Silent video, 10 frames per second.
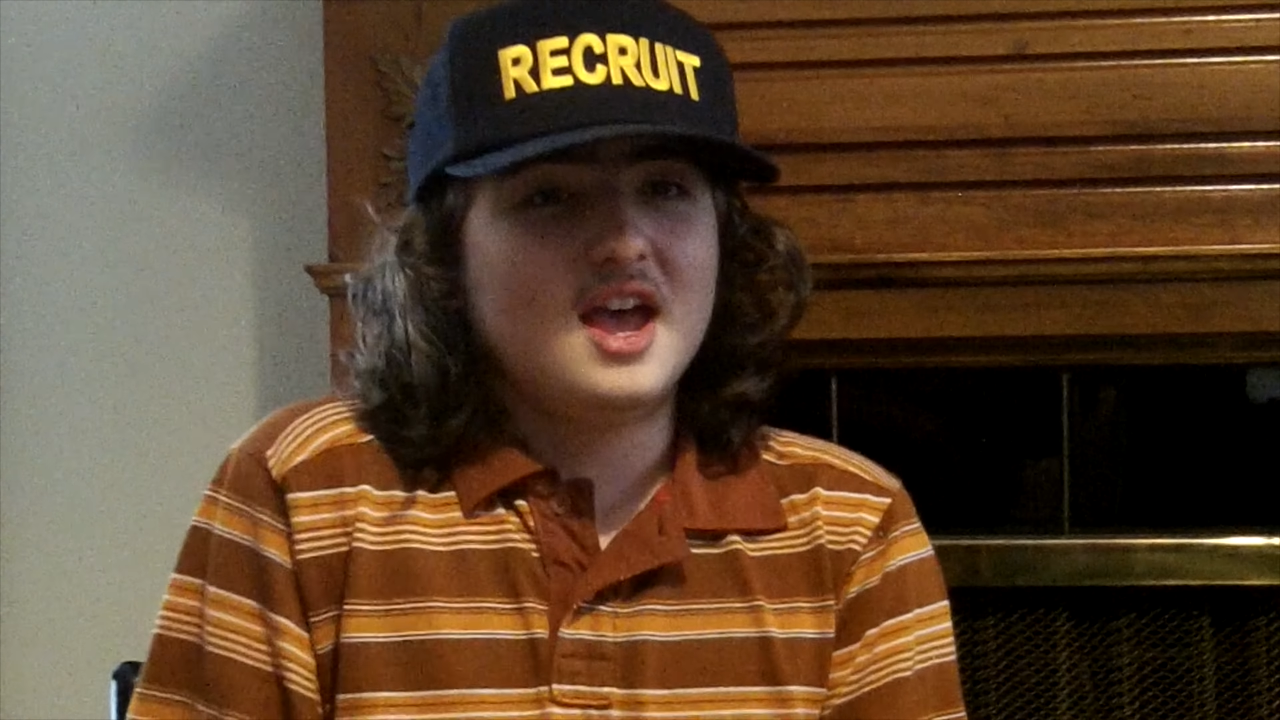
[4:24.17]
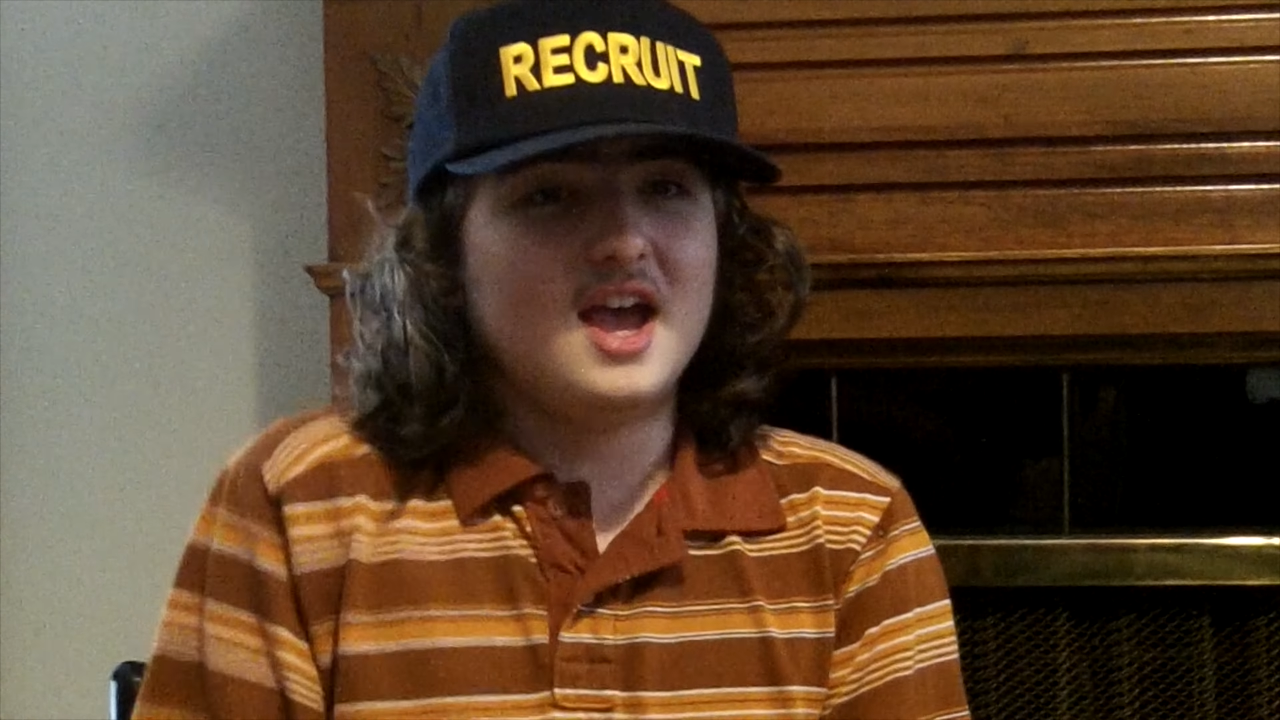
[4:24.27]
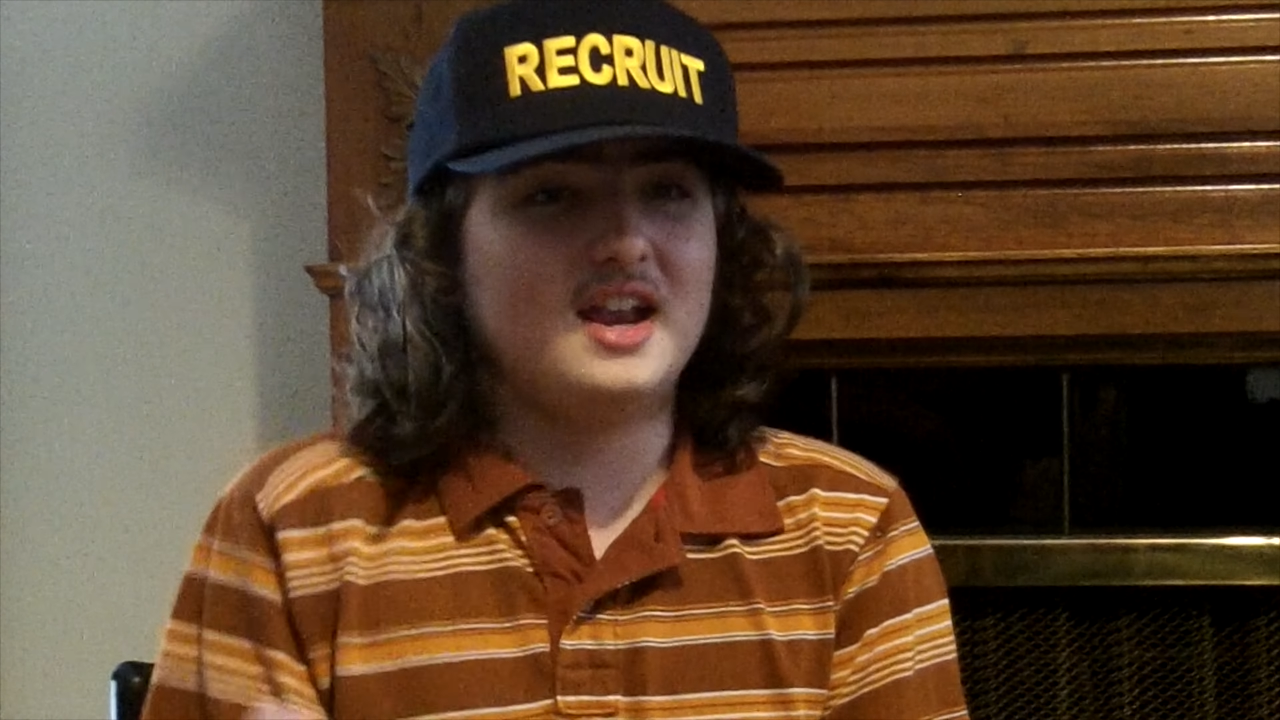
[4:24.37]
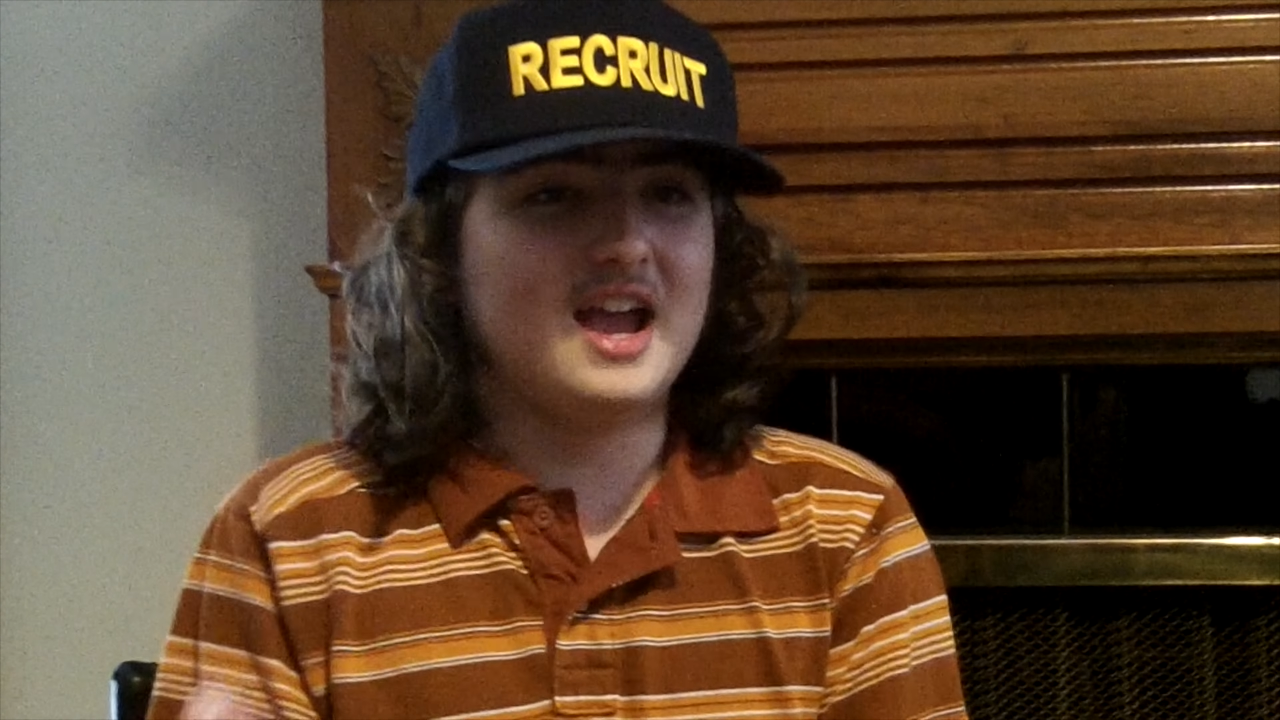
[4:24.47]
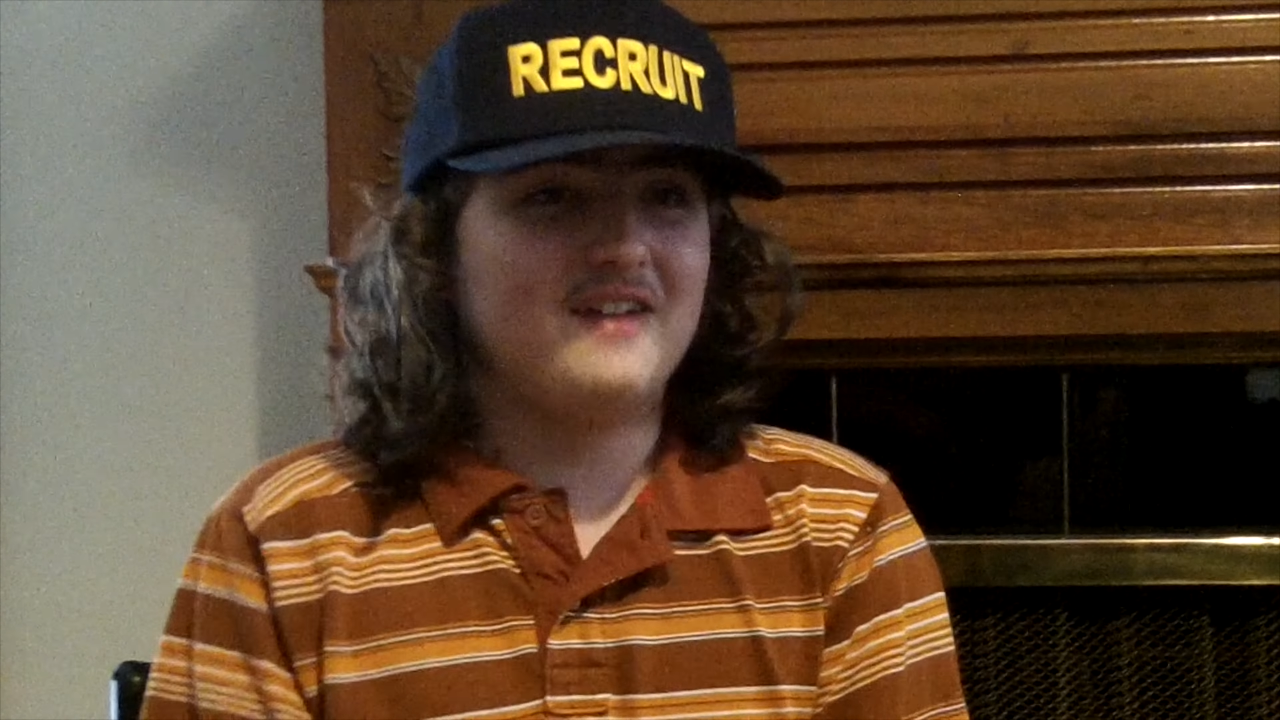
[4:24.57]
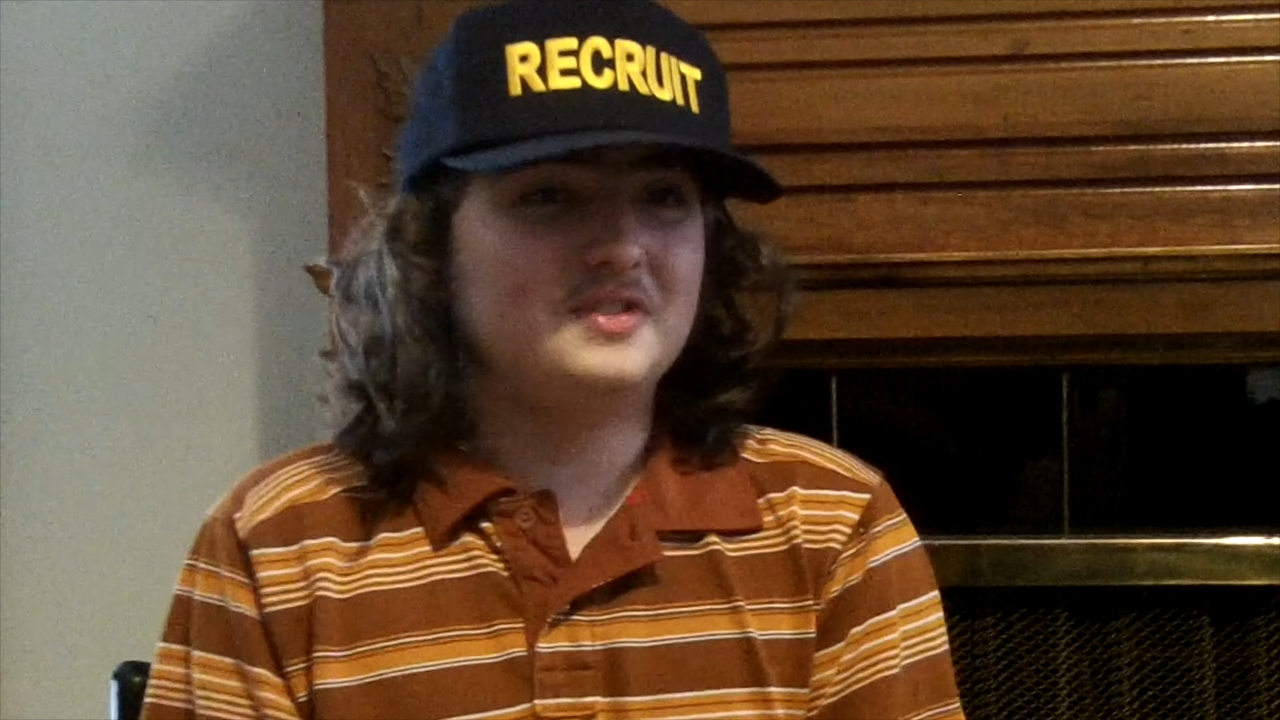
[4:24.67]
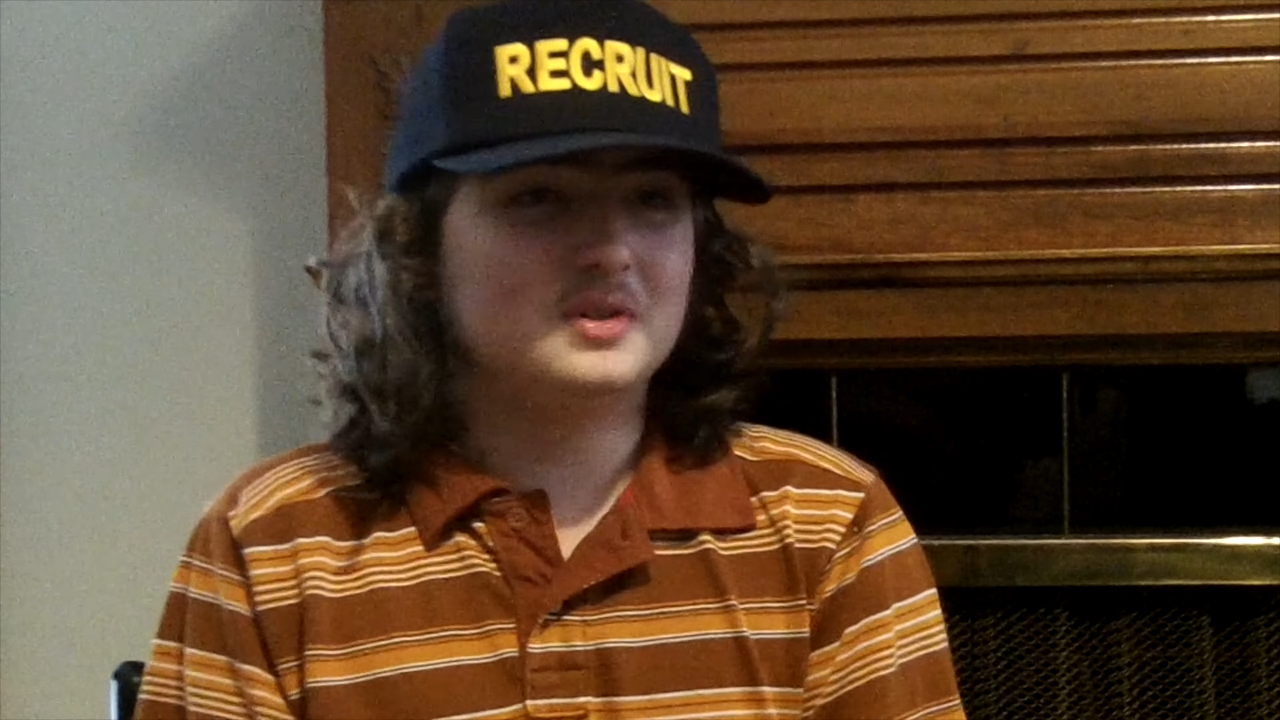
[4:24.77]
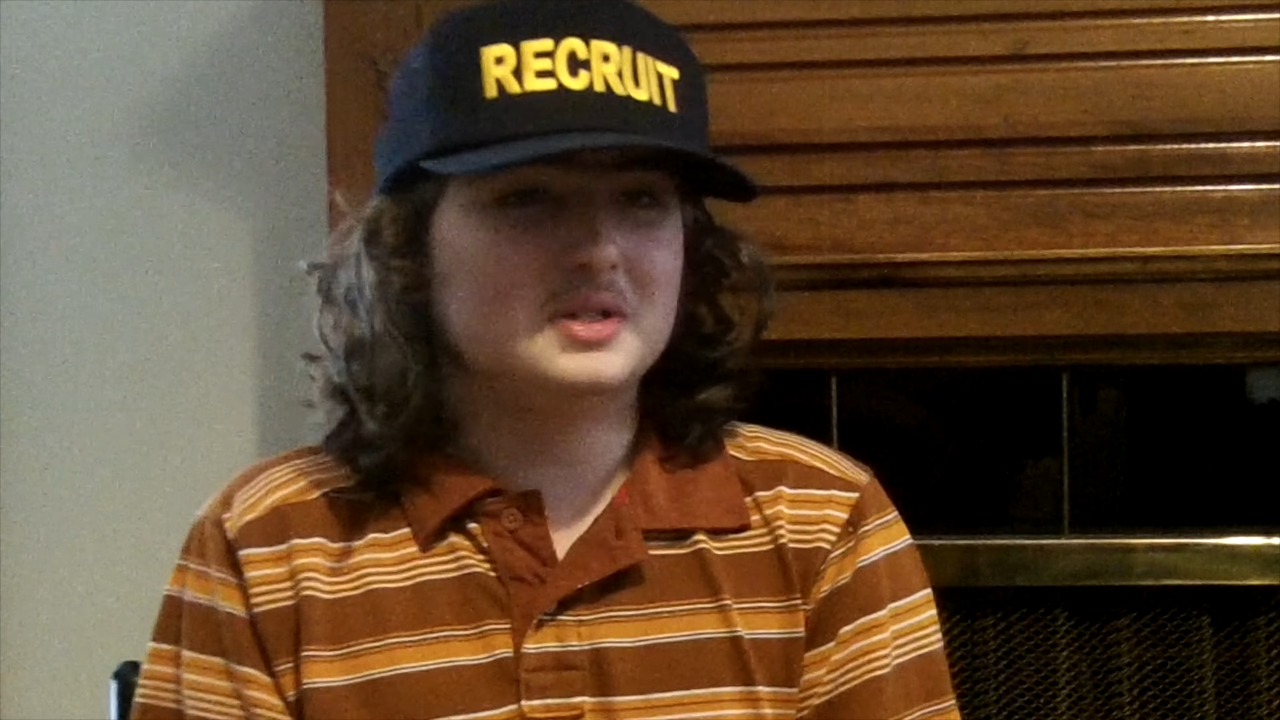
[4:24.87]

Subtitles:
and after